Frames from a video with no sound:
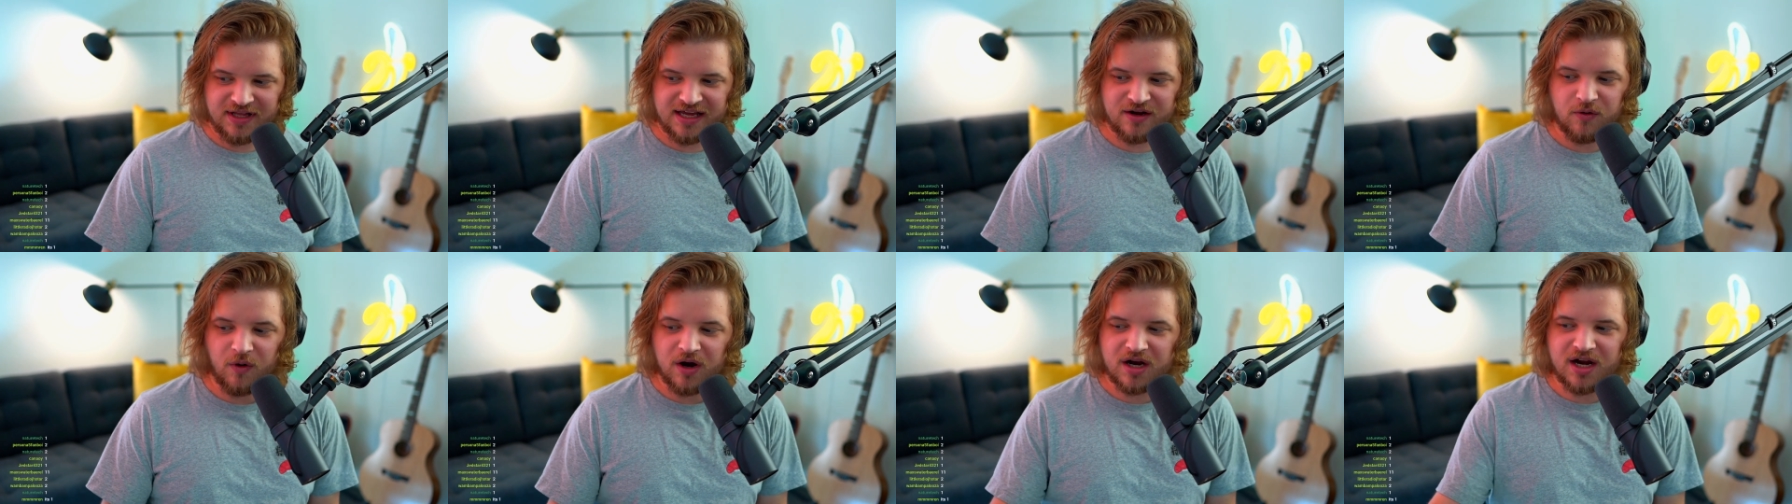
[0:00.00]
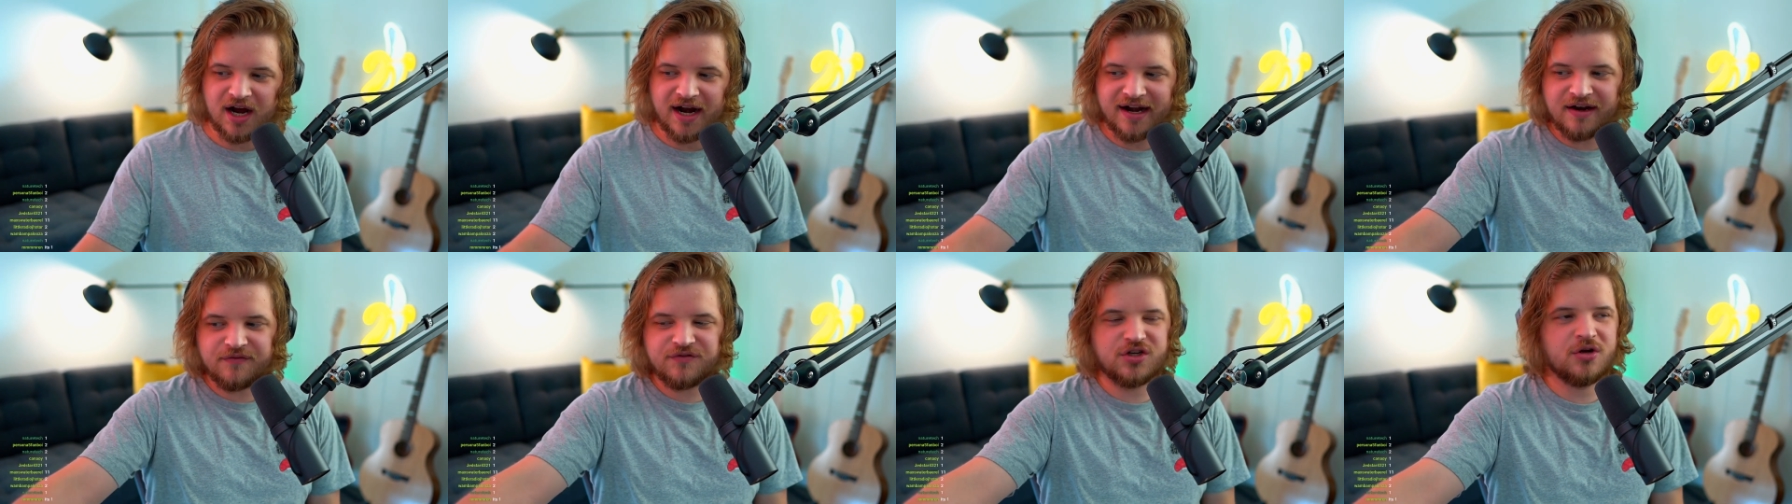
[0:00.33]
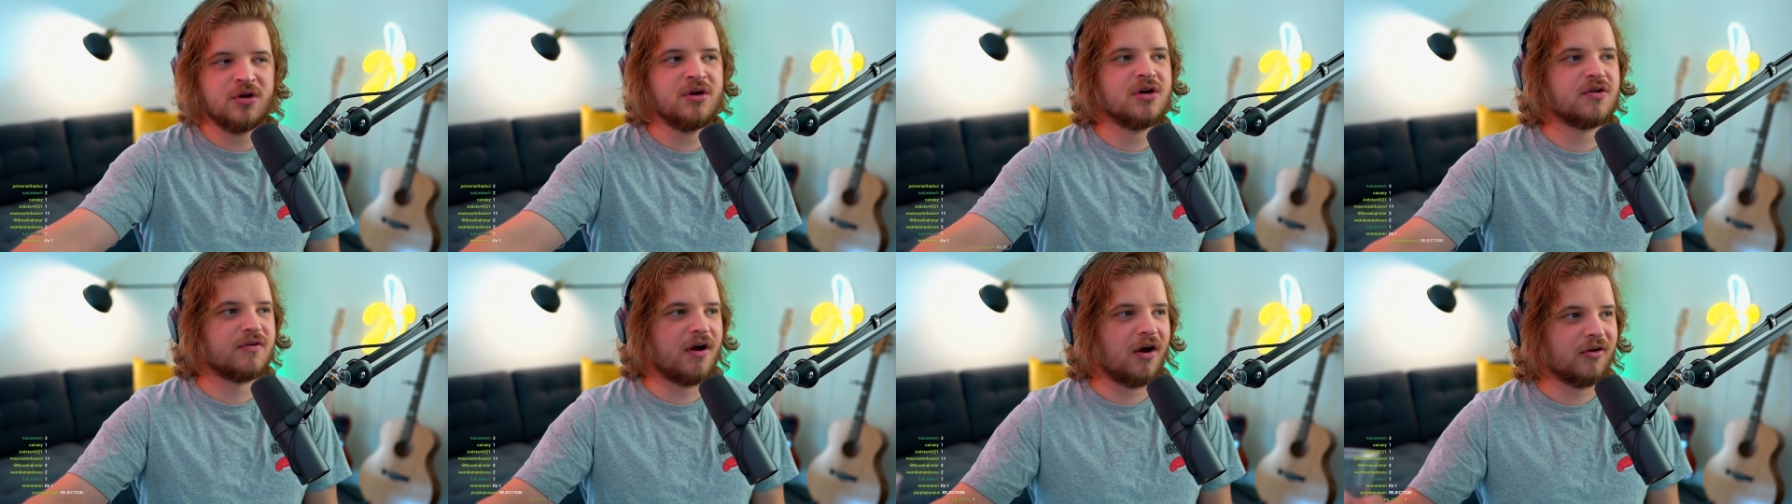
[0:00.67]
Like, what kind of
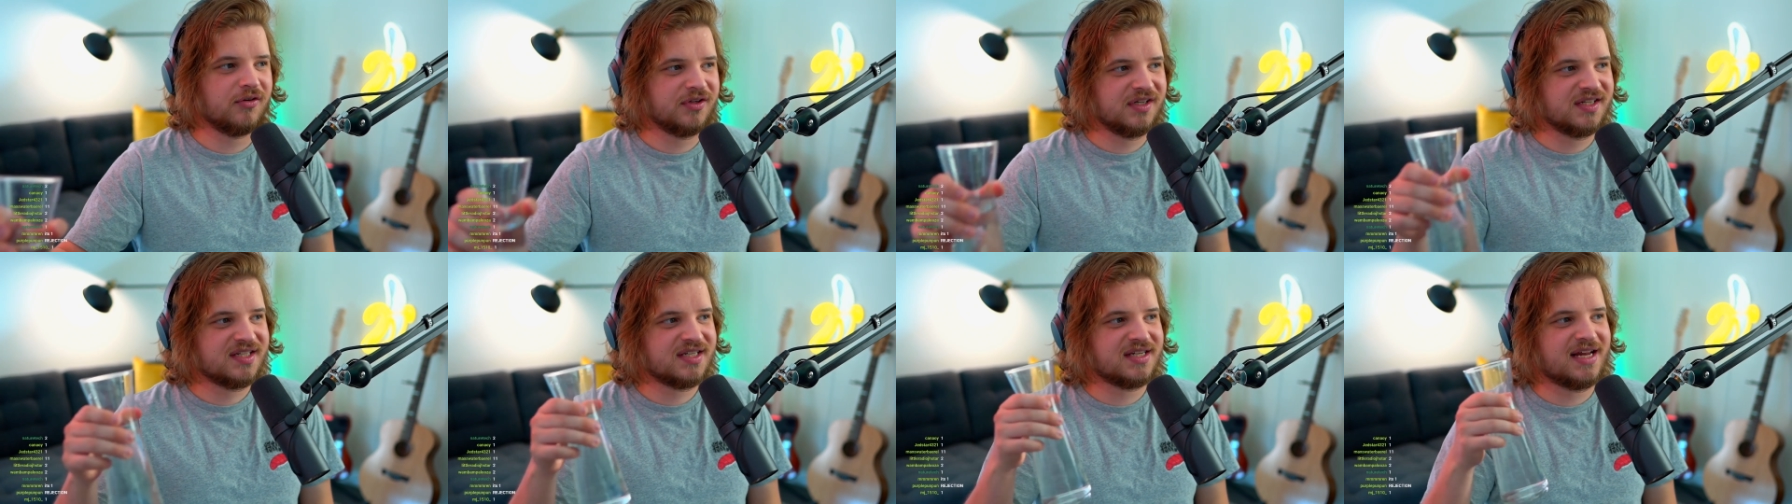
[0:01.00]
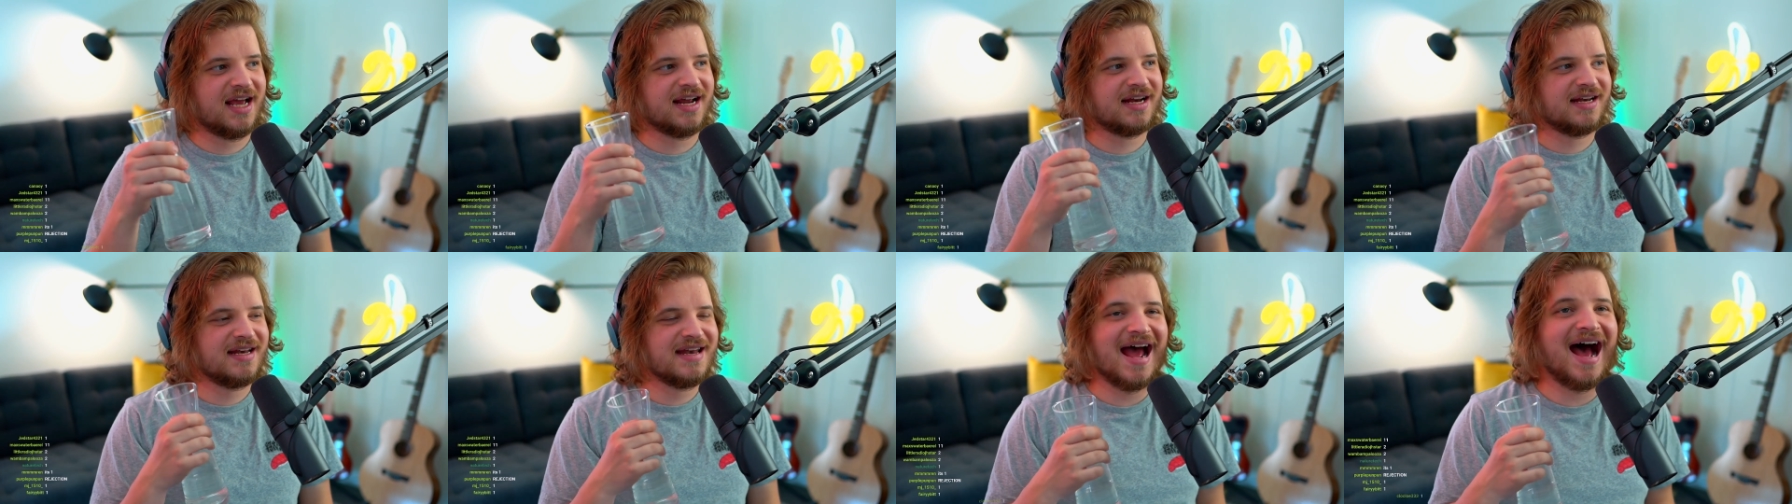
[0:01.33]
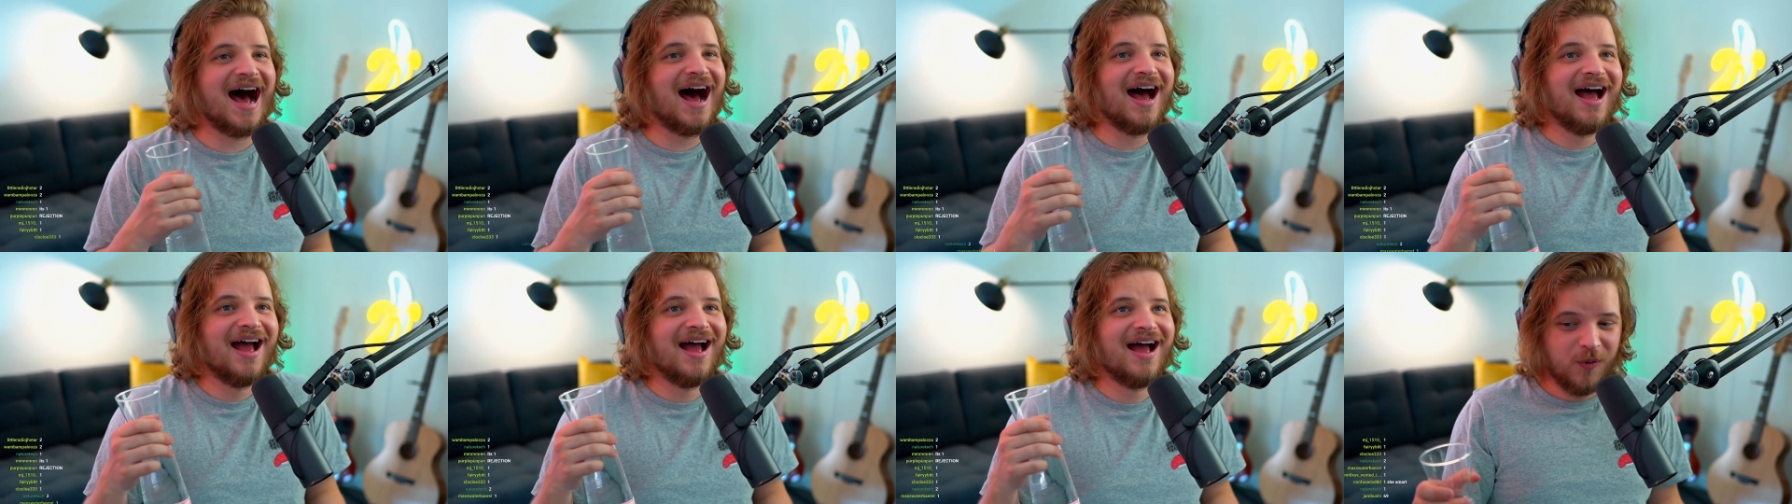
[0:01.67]
two-year-old is like,
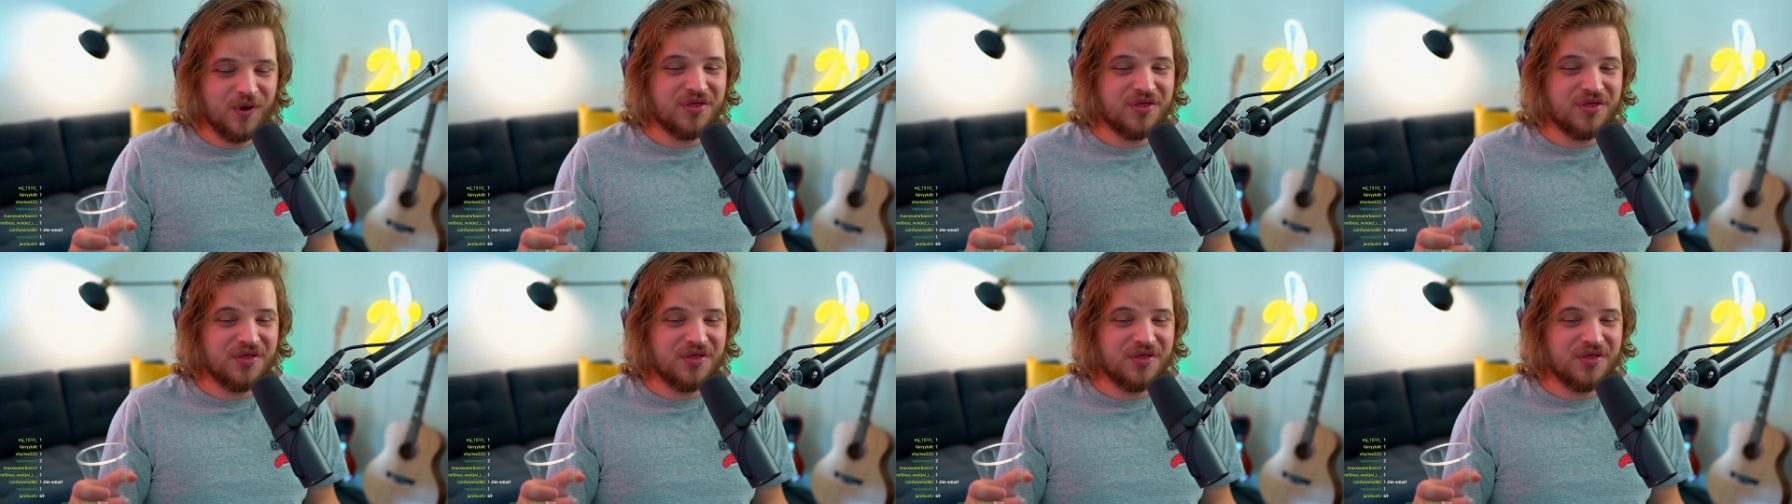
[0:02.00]
nah,